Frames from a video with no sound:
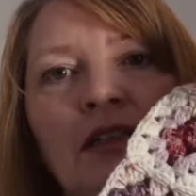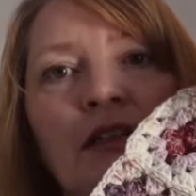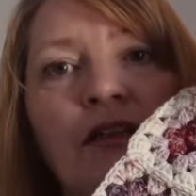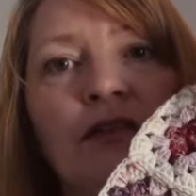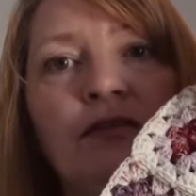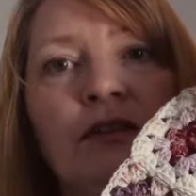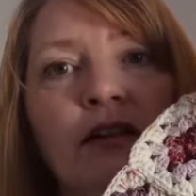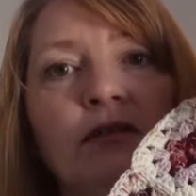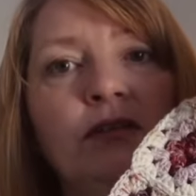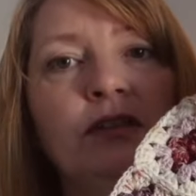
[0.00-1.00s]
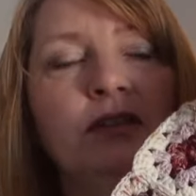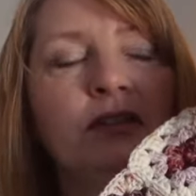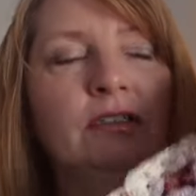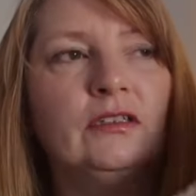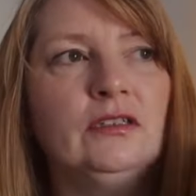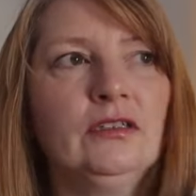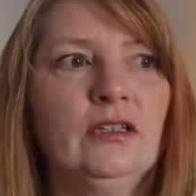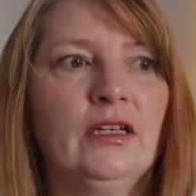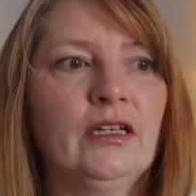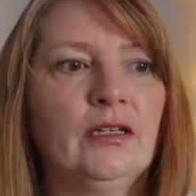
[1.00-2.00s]
last round,
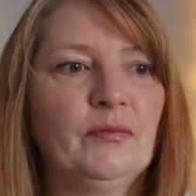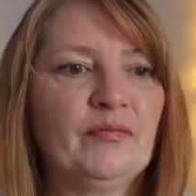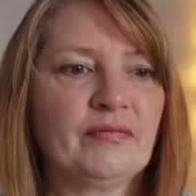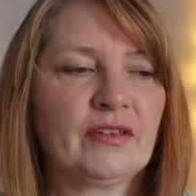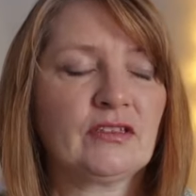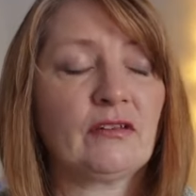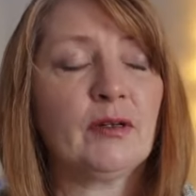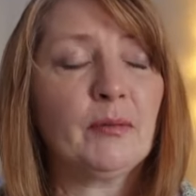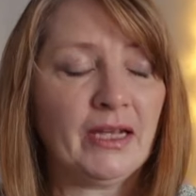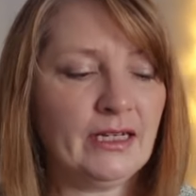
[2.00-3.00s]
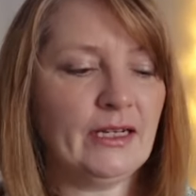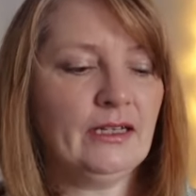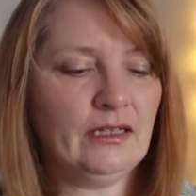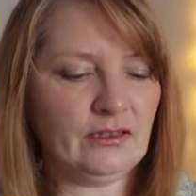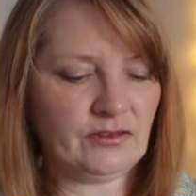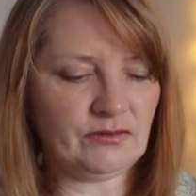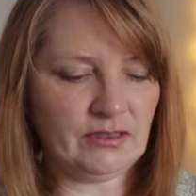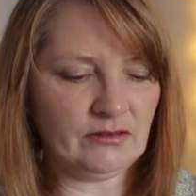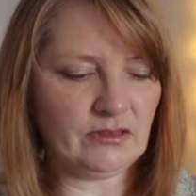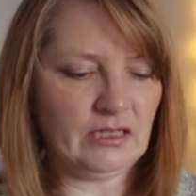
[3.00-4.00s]
sorry, a paler last
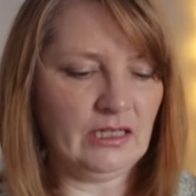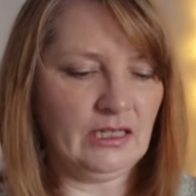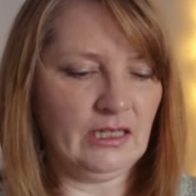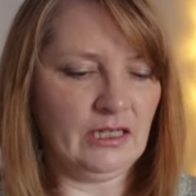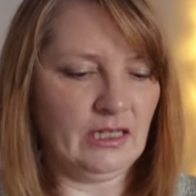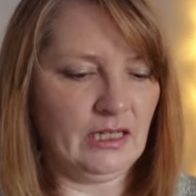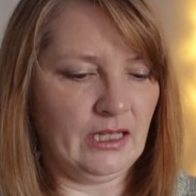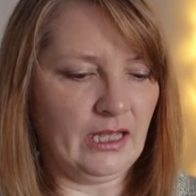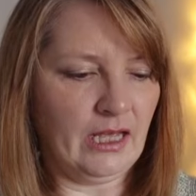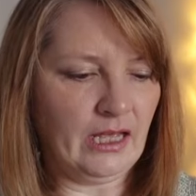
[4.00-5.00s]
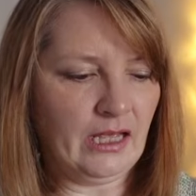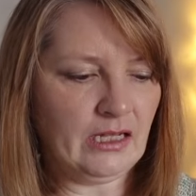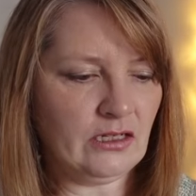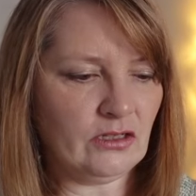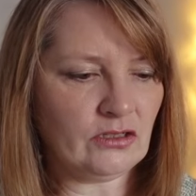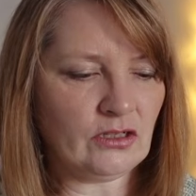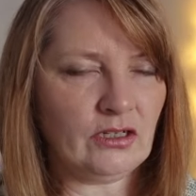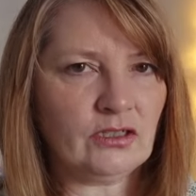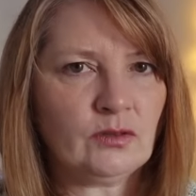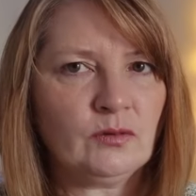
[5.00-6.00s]
round. And
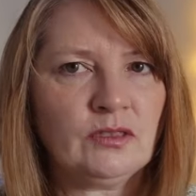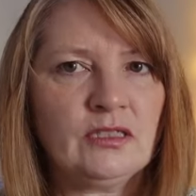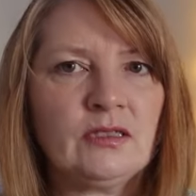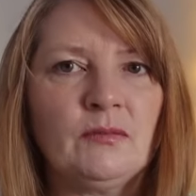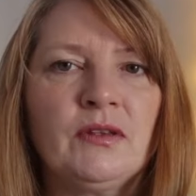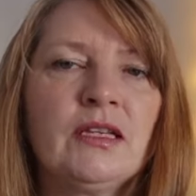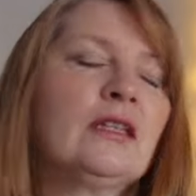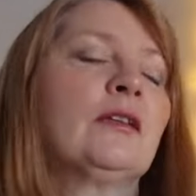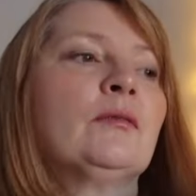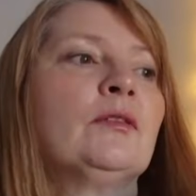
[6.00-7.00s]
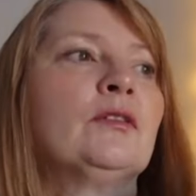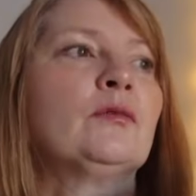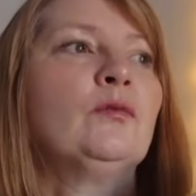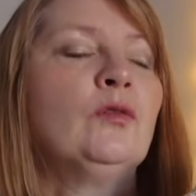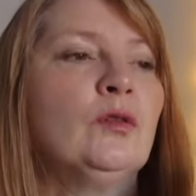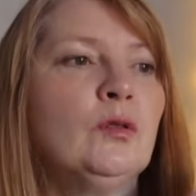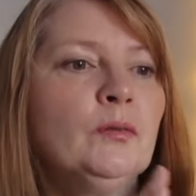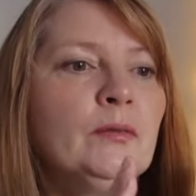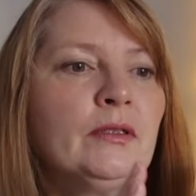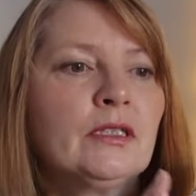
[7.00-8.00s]
I just wanted something that was
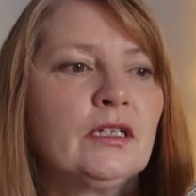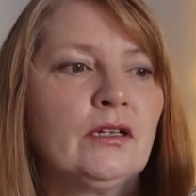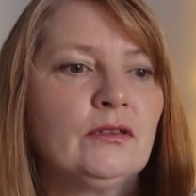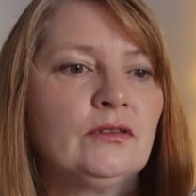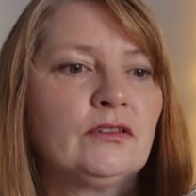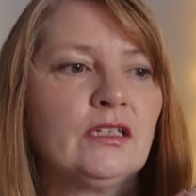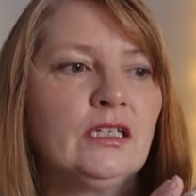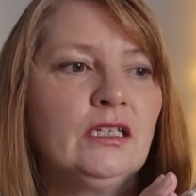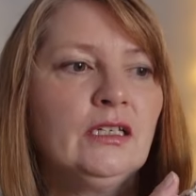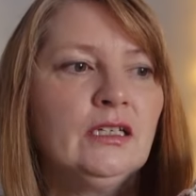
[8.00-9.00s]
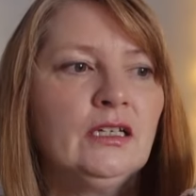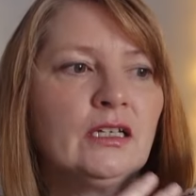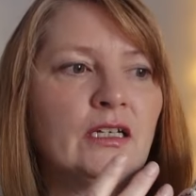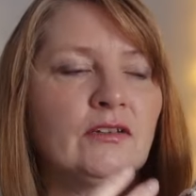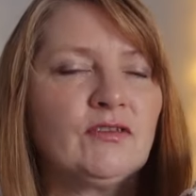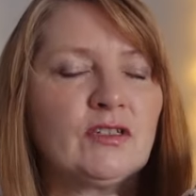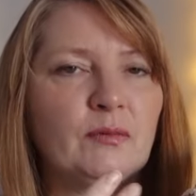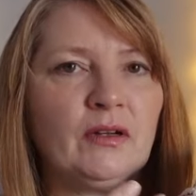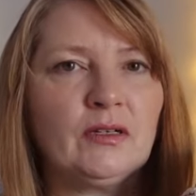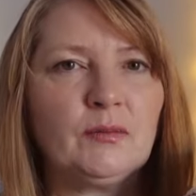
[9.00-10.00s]
warm, cosy, kind of
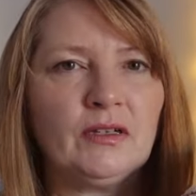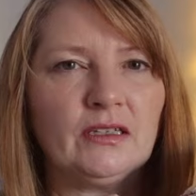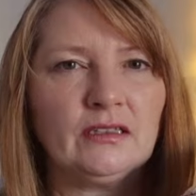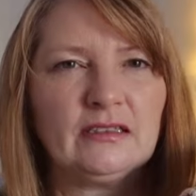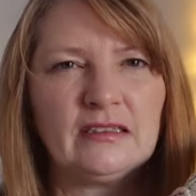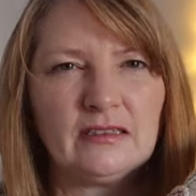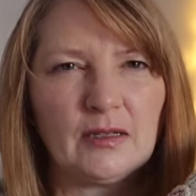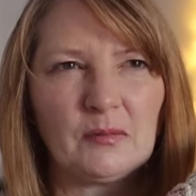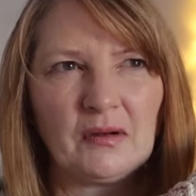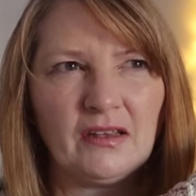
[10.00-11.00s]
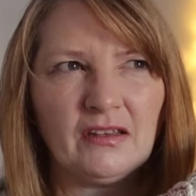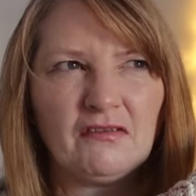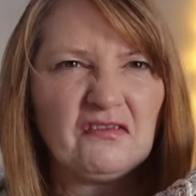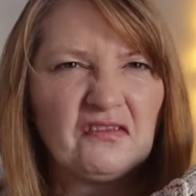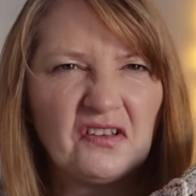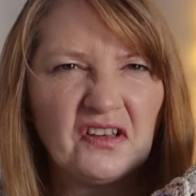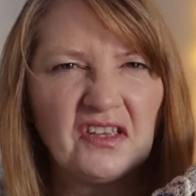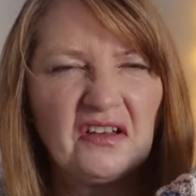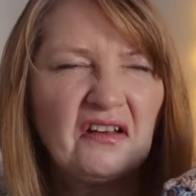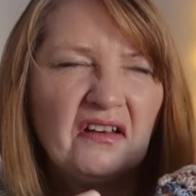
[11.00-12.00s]
inspired by a sitting by the
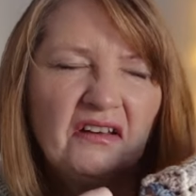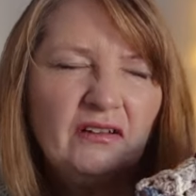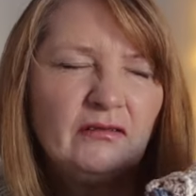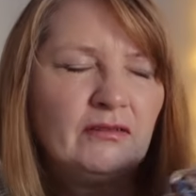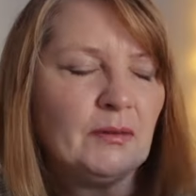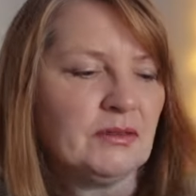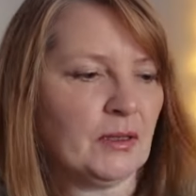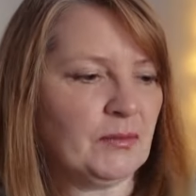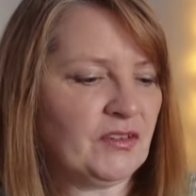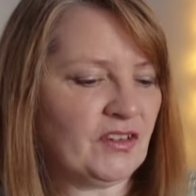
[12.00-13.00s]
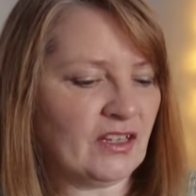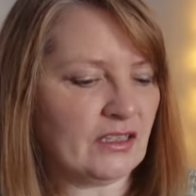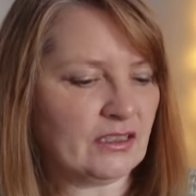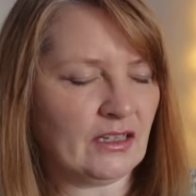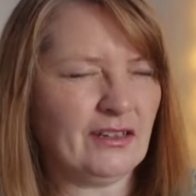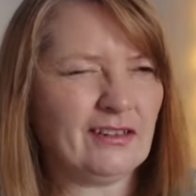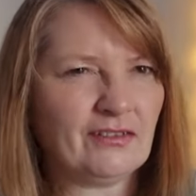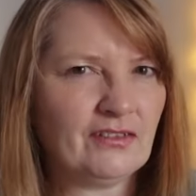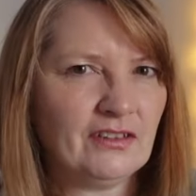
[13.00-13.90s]
fire, all wrapped up, snug kind of